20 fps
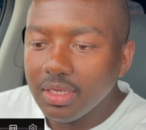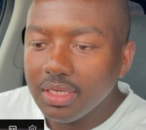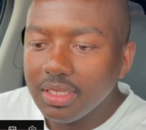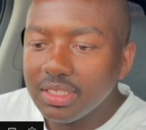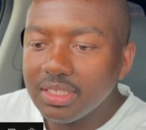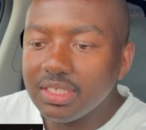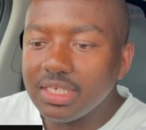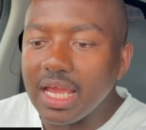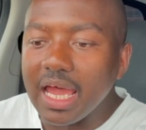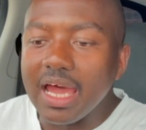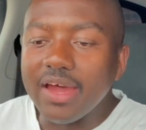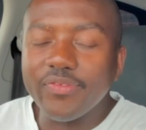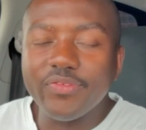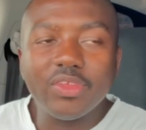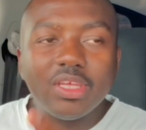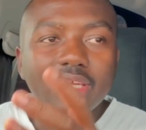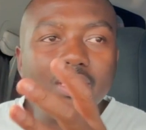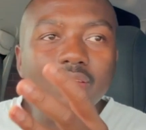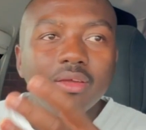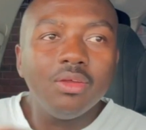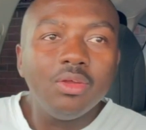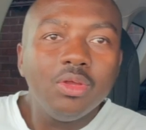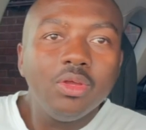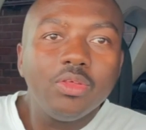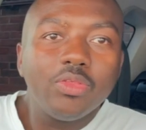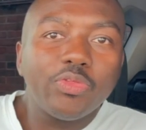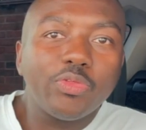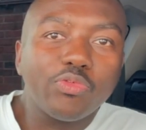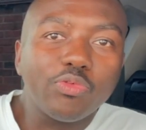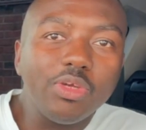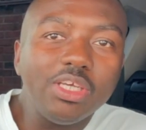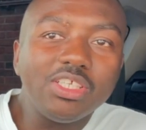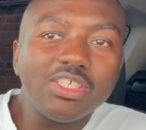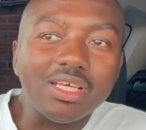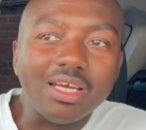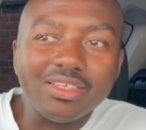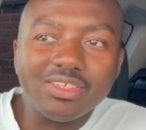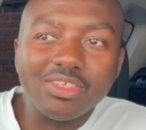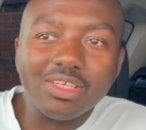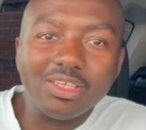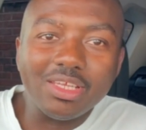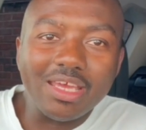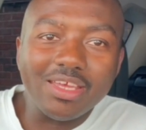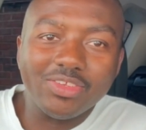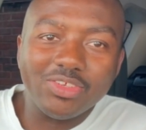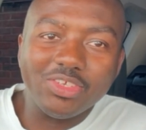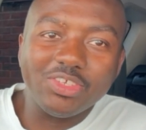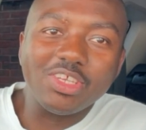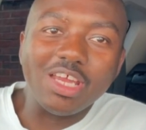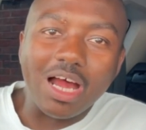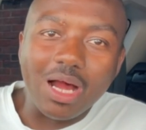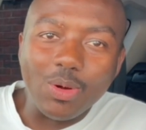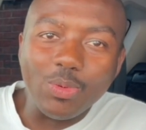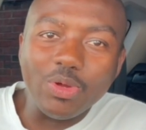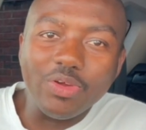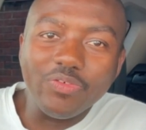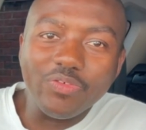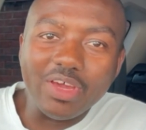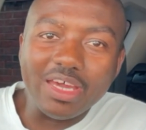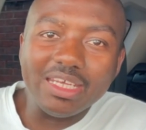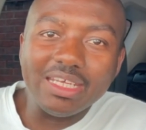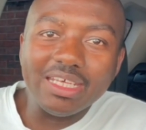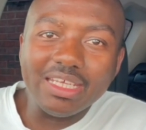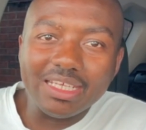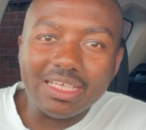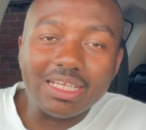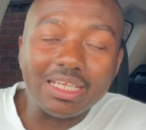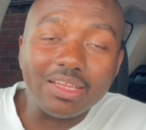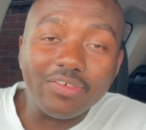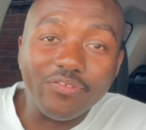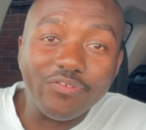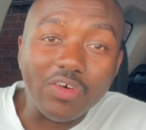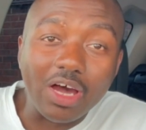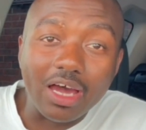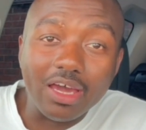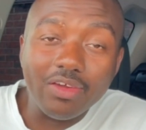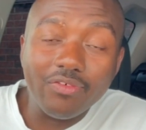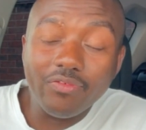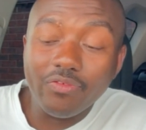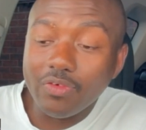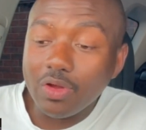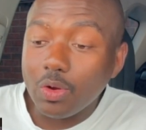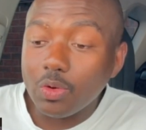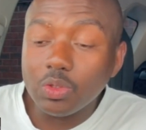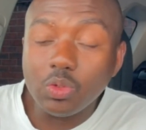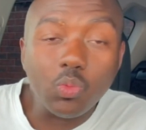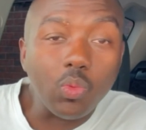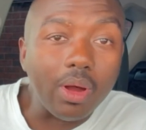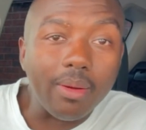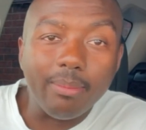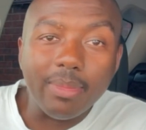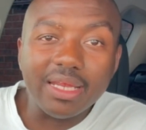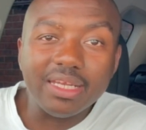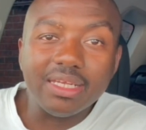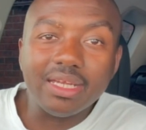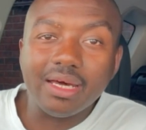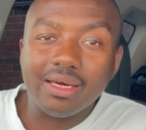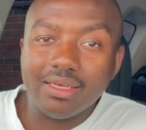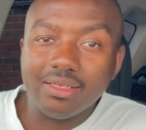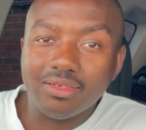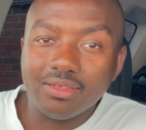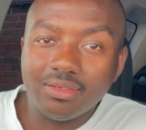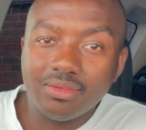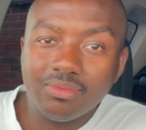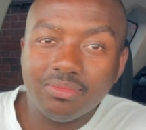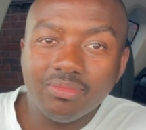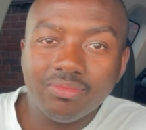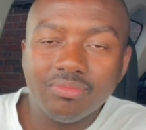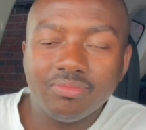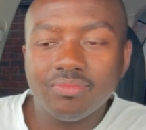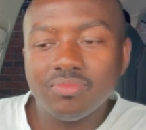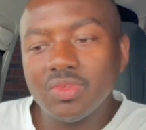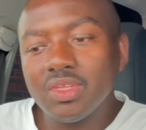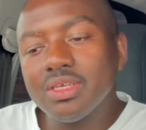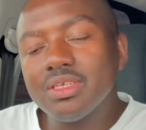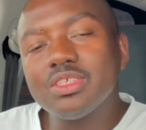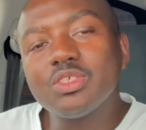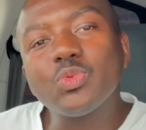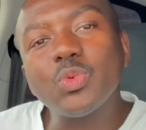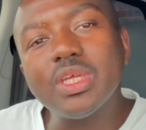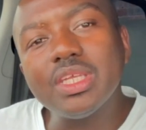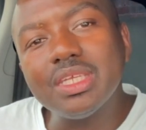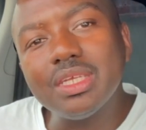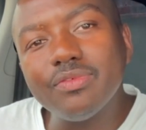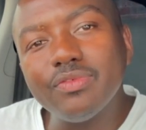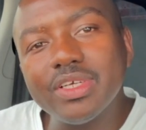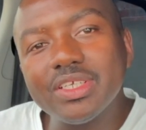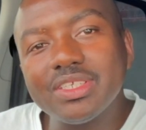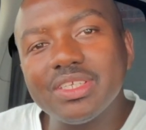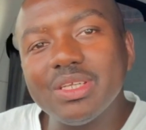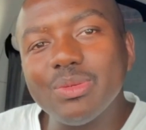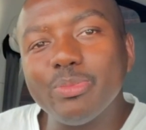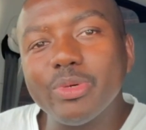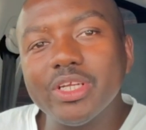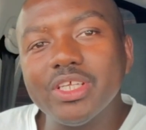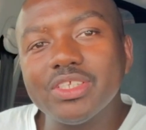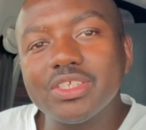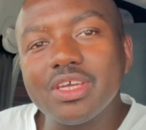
So after 3 shots to start with and then another 5, only one man died. So where did the rest of the bullets